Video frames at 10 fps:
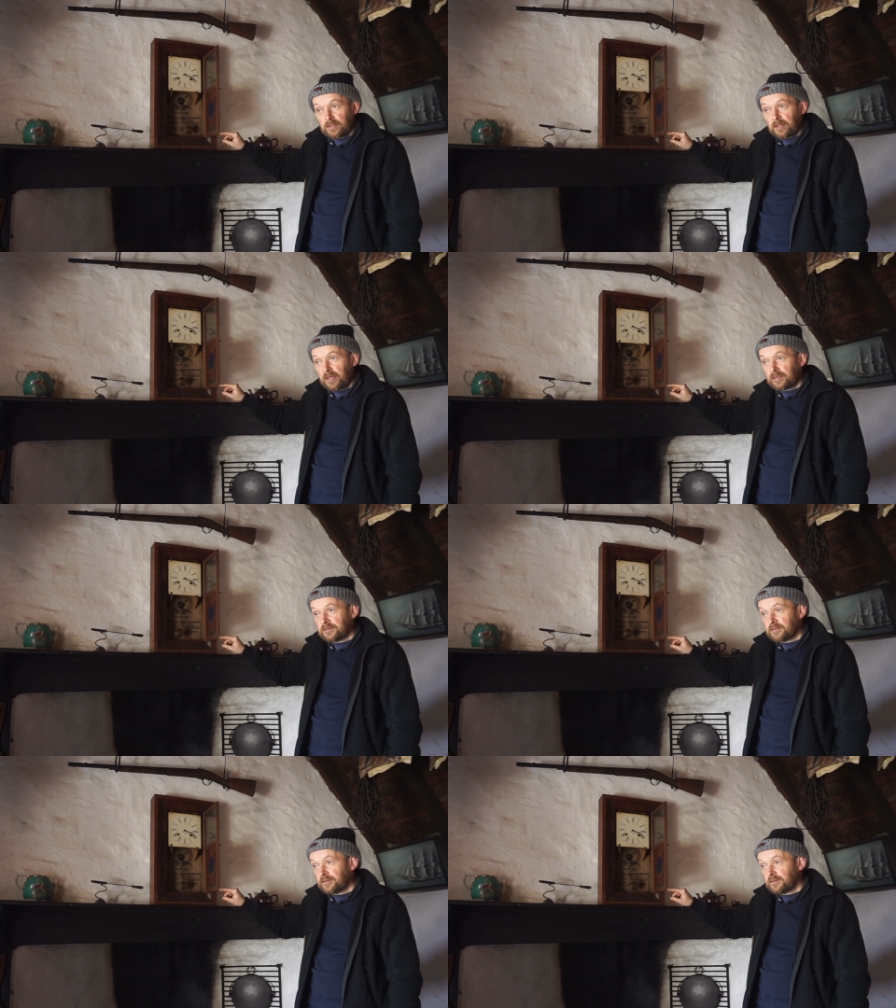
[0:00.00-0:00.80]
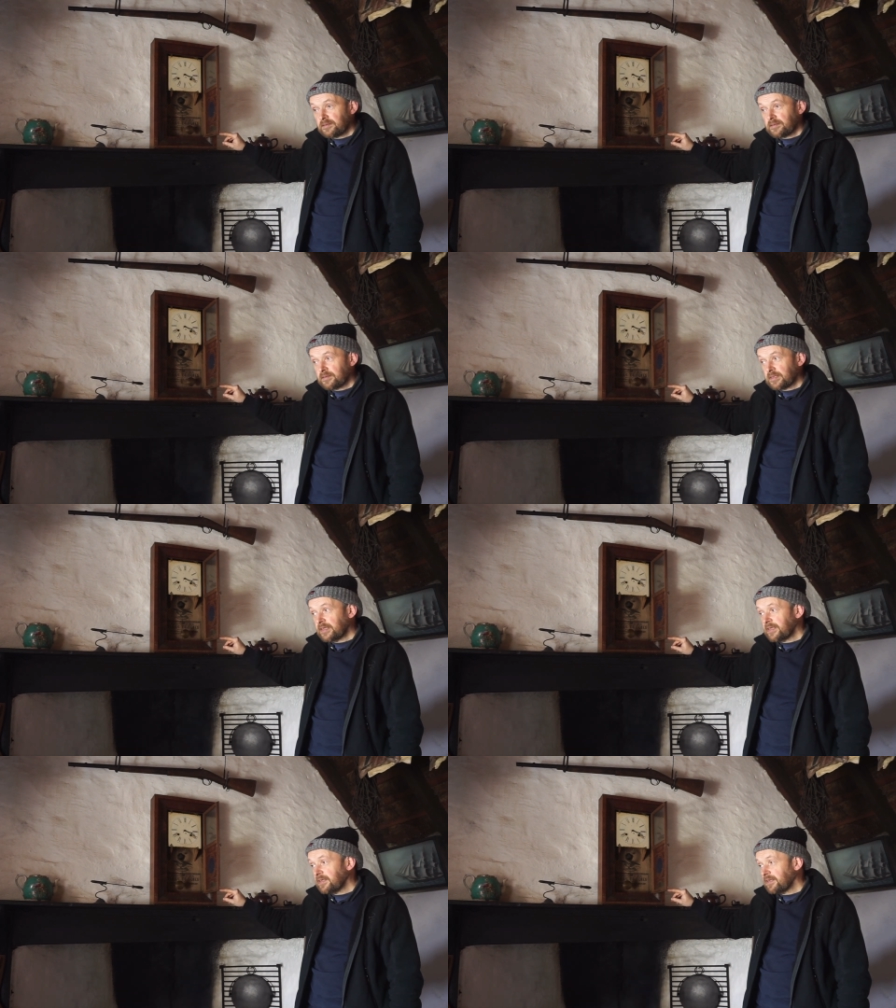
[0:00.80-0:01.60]
And
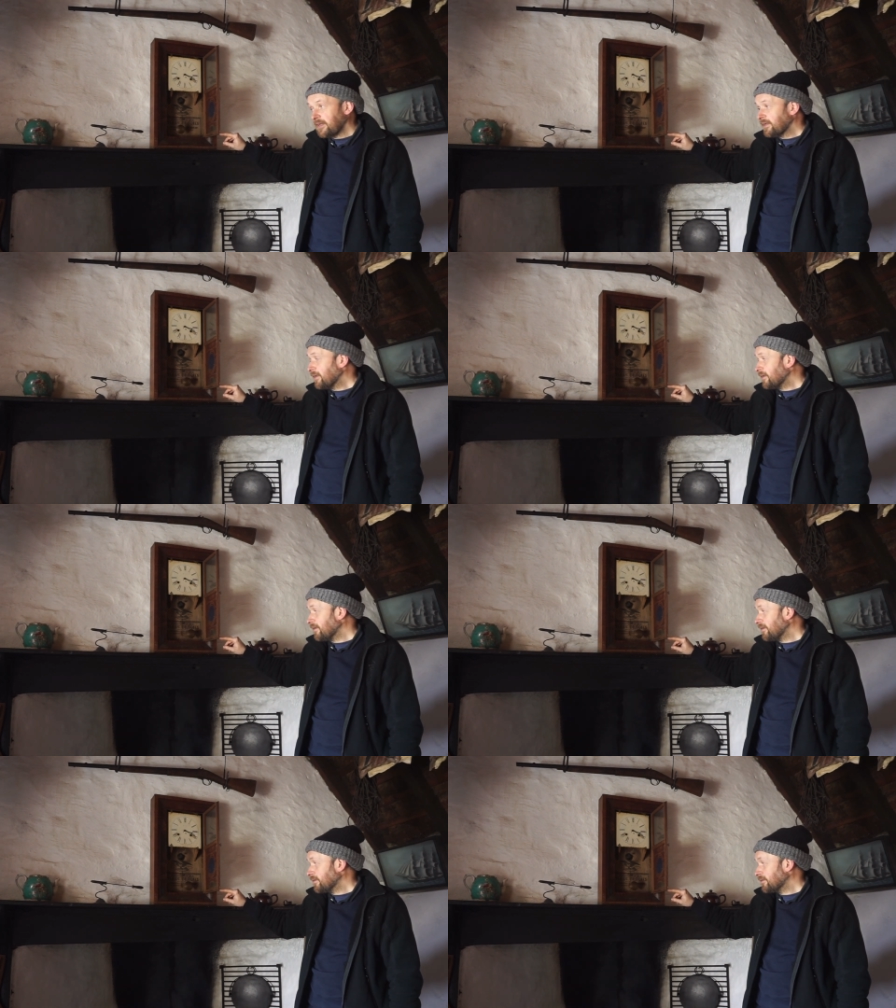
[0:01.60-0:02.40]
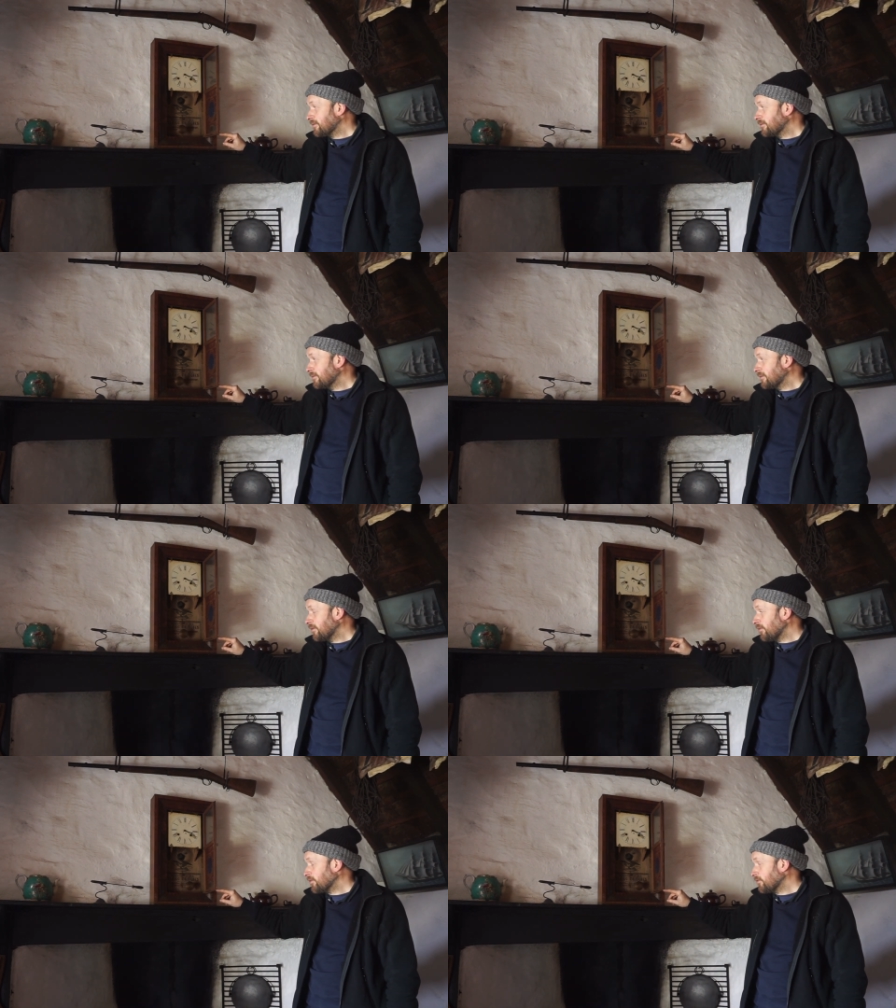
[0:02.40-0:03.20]
really, in a
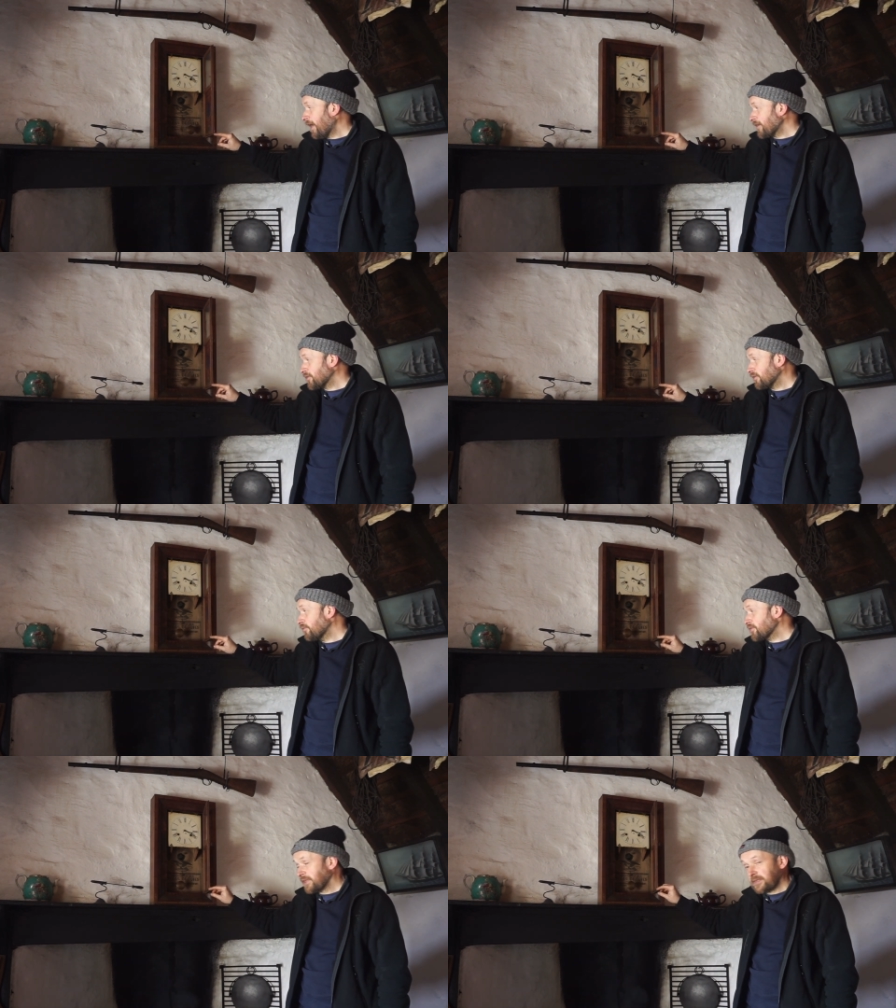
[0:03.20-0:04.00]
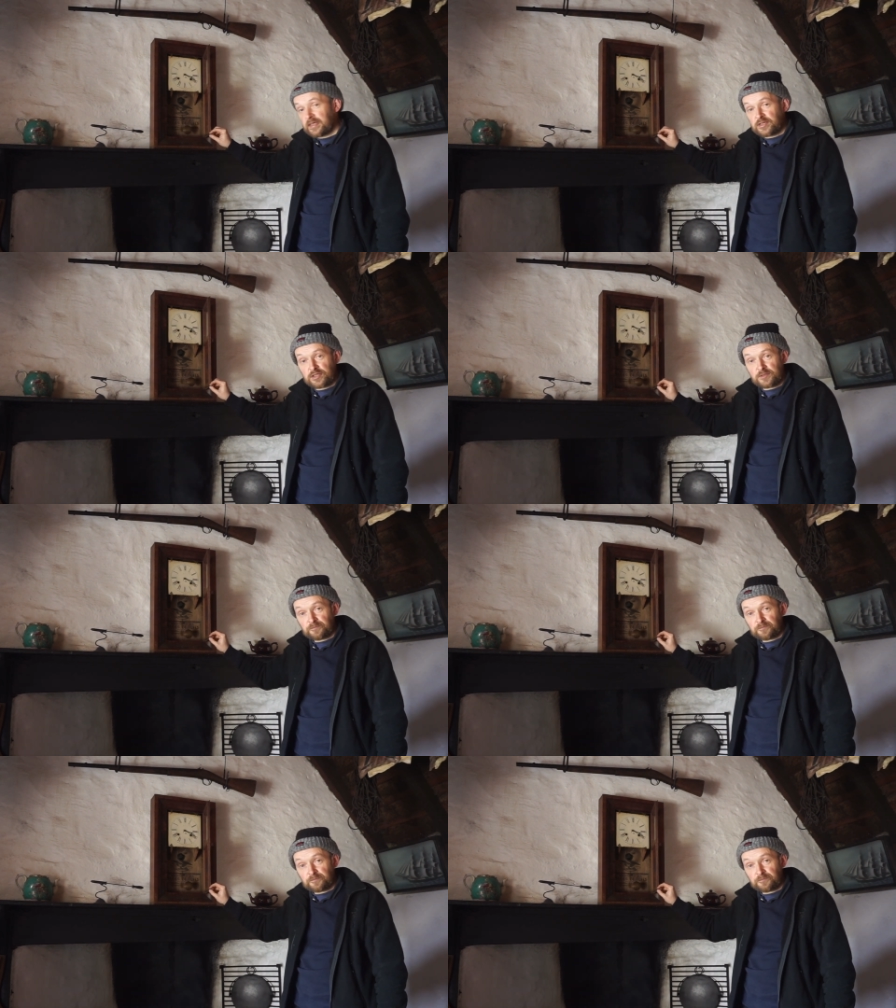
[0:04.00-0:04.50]
old-fashioned house like this,